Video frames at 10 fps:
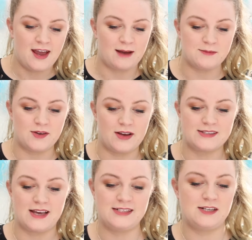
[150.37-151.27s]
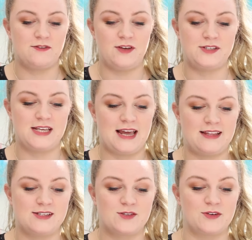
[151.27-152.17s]
I'm so excited for you to
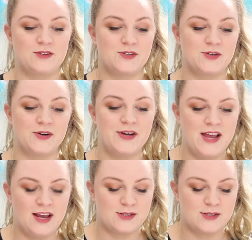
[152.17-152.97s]
get this through your door.